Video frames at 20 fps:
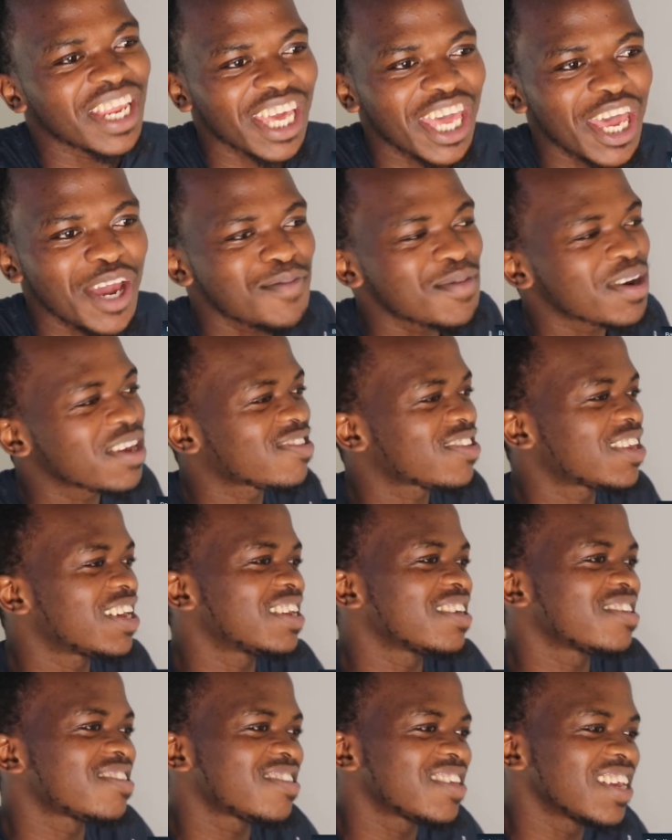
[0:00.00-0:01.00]
The camera is
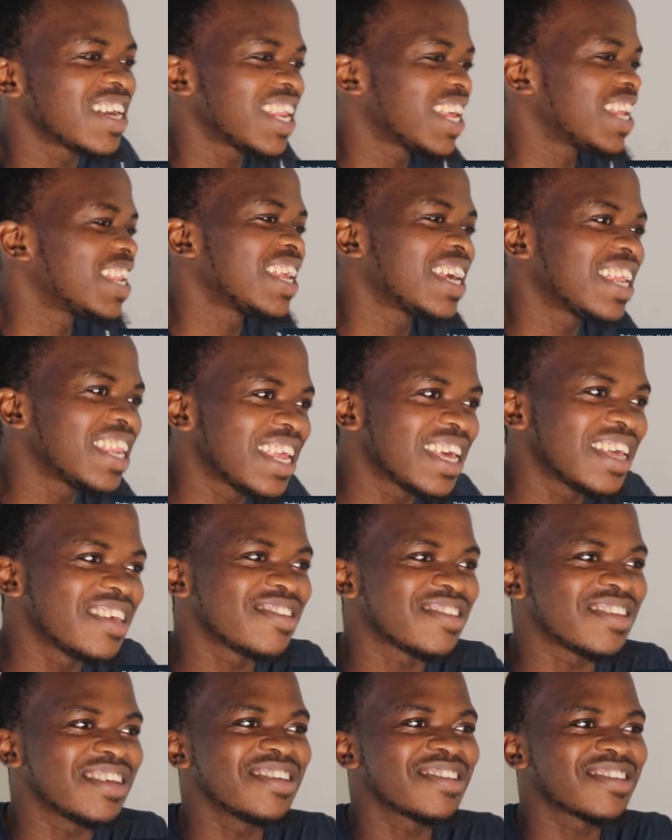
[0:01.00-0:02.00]
standing still, and then there
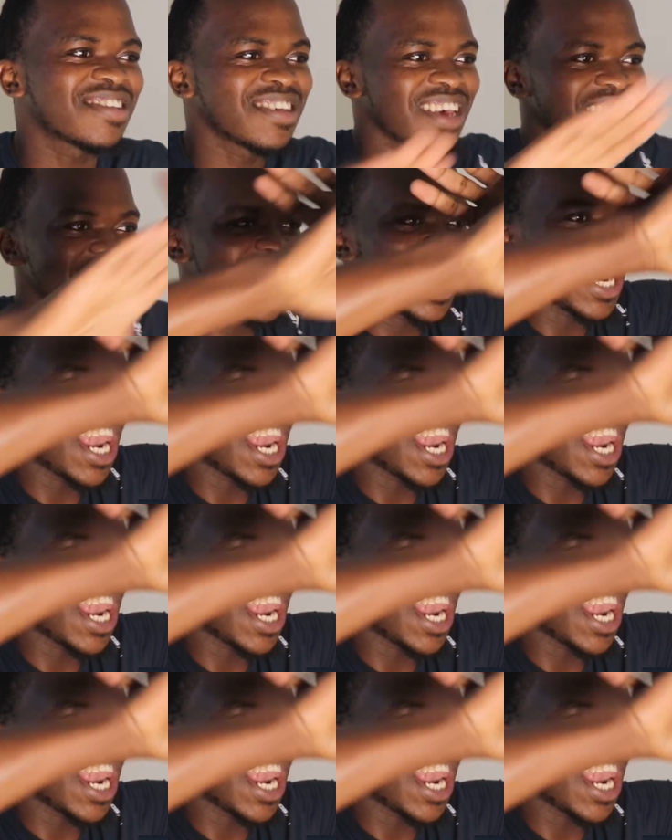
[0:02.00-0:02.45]
is this